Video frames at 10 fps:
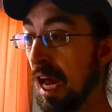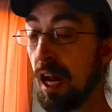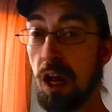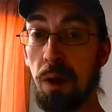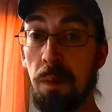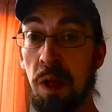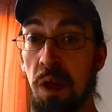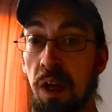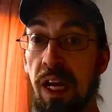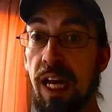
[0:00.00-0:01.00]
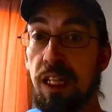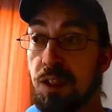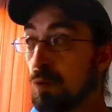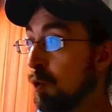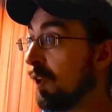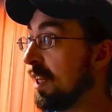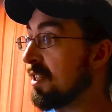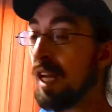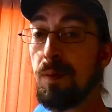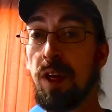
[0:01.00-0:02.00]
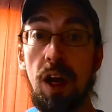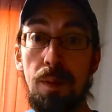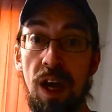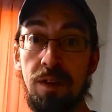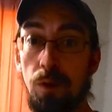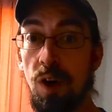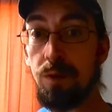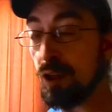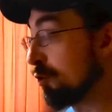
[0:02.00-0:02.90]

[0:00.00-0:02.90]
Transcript: And it's really the same thing I pack for every